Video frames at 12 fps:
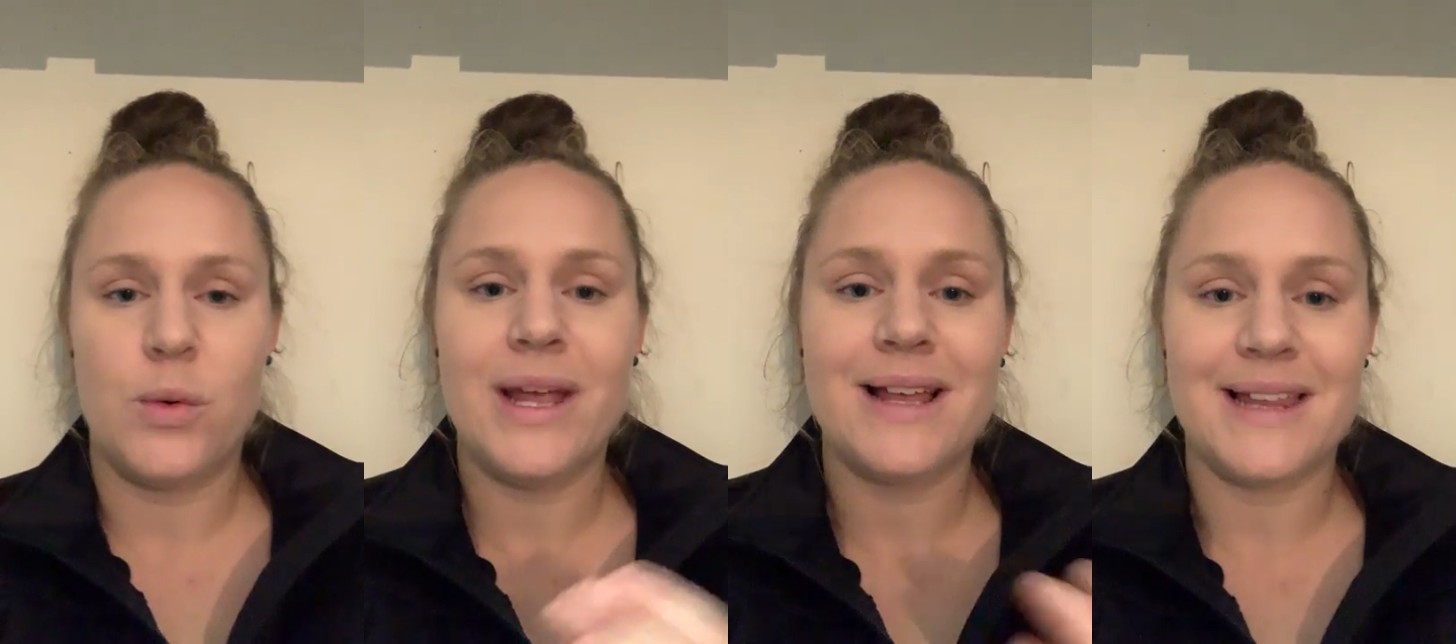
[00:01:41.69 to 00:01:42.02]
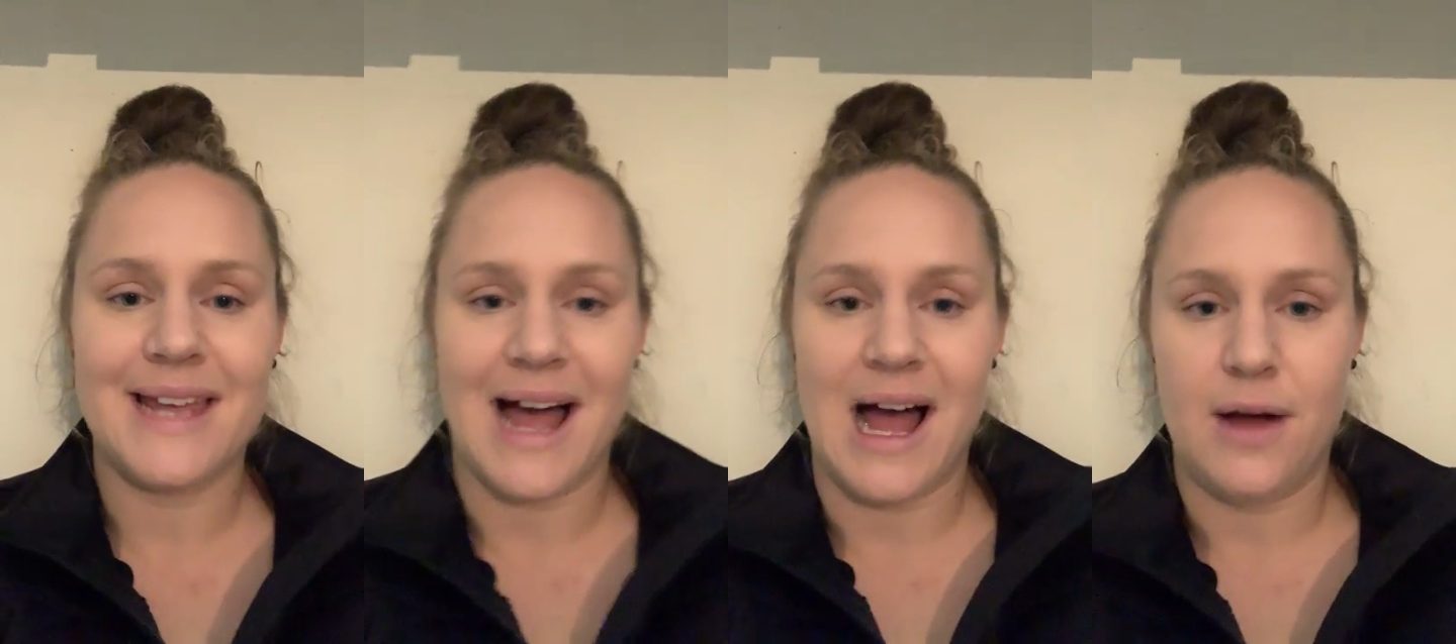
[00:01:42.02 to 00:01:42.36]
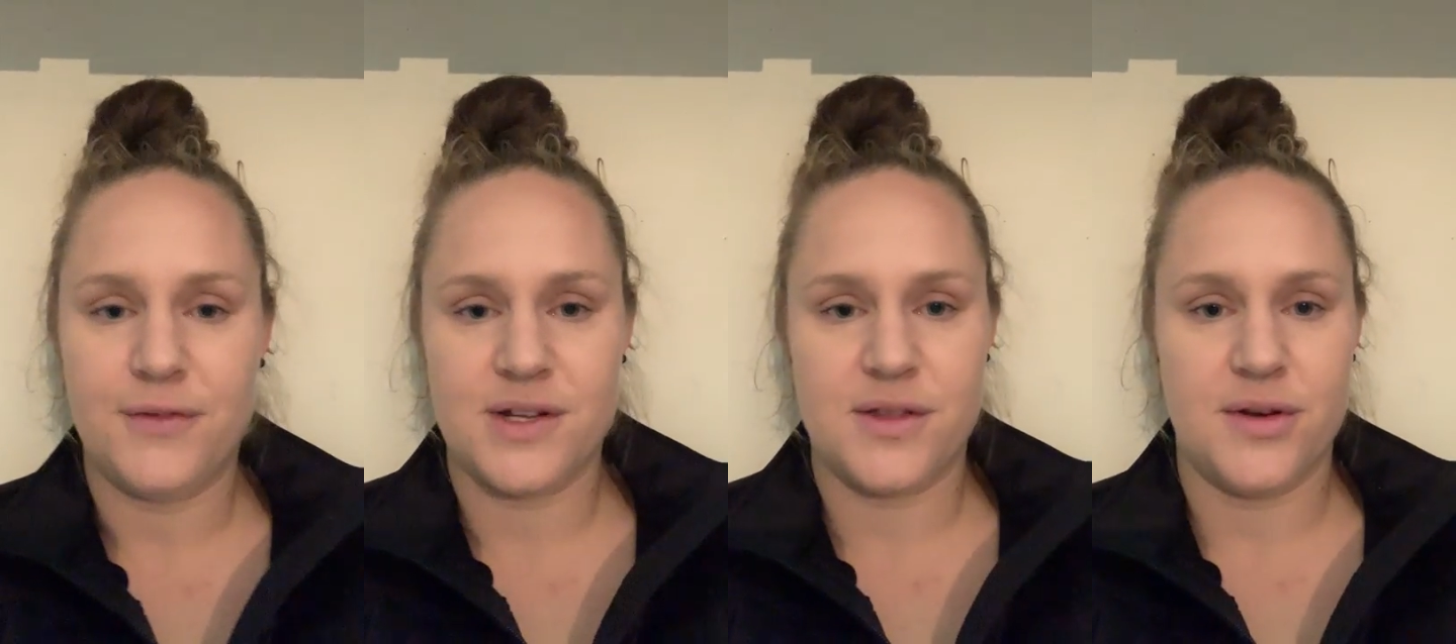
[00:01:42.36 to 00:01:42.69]
quickly
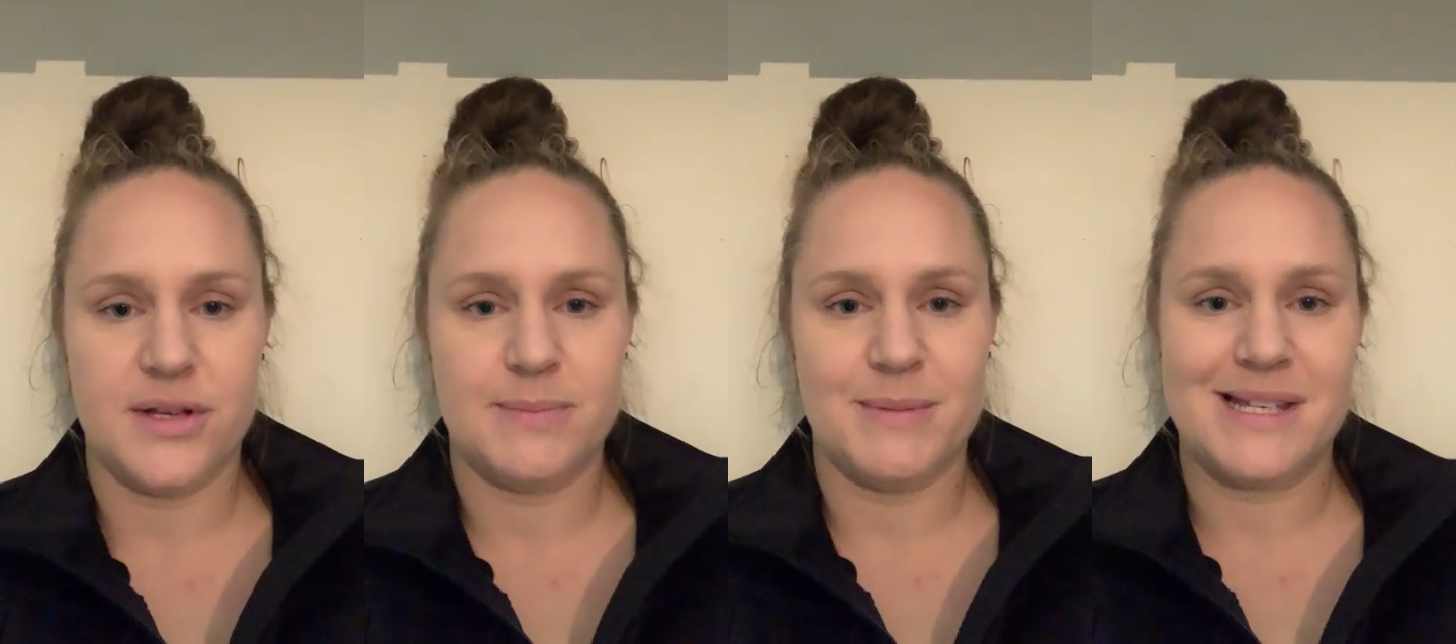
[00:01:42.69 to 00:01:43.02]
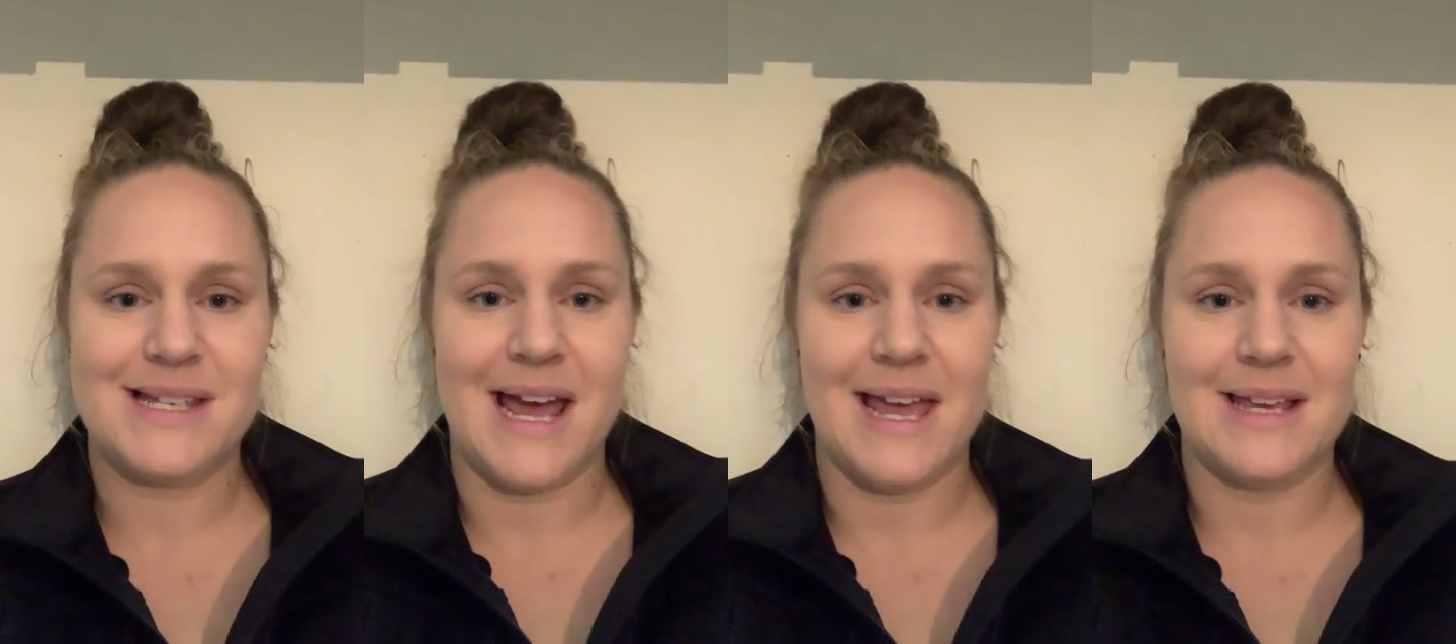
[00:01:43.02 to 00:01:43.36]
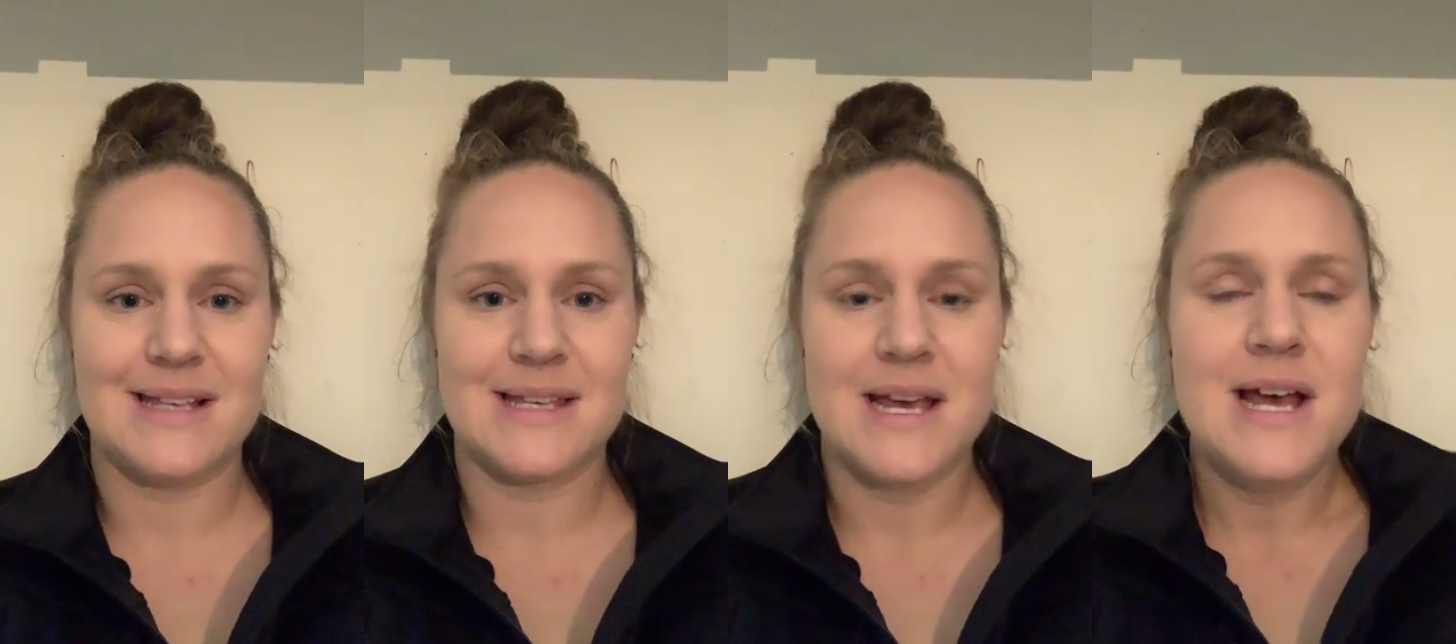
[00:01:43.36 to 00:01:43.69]
after those
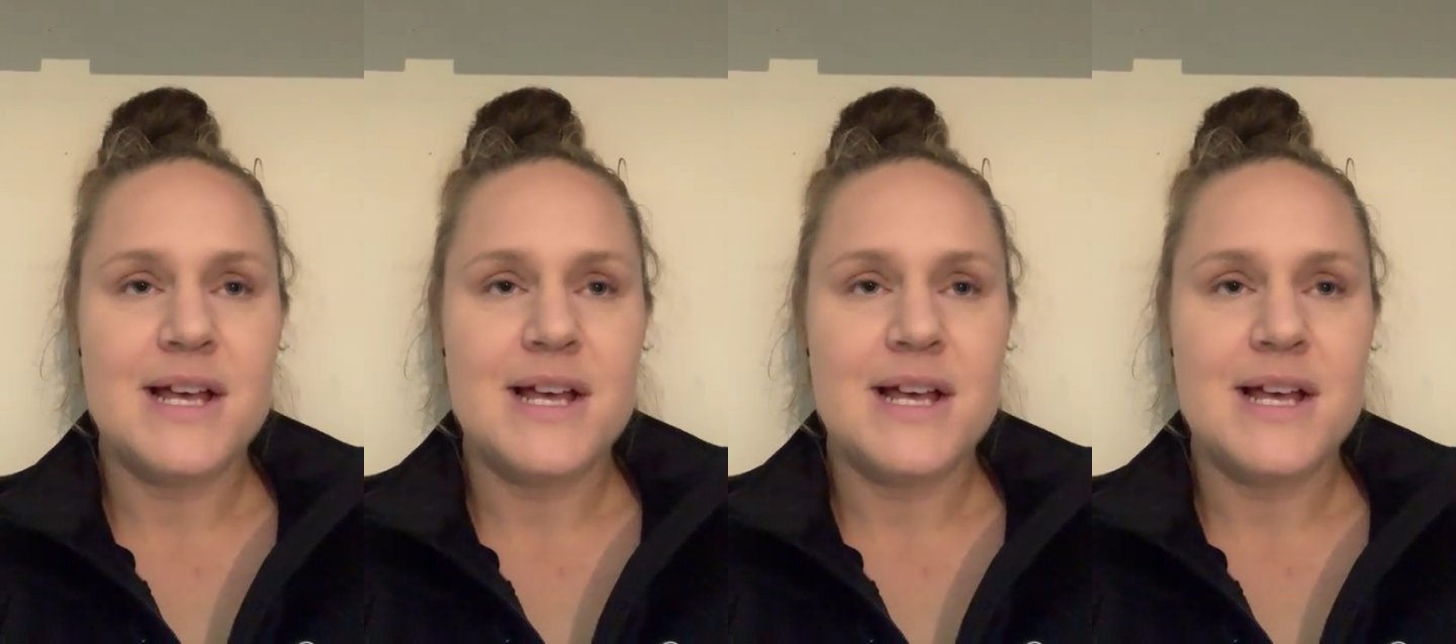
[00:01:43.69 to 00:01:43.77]
mistakes.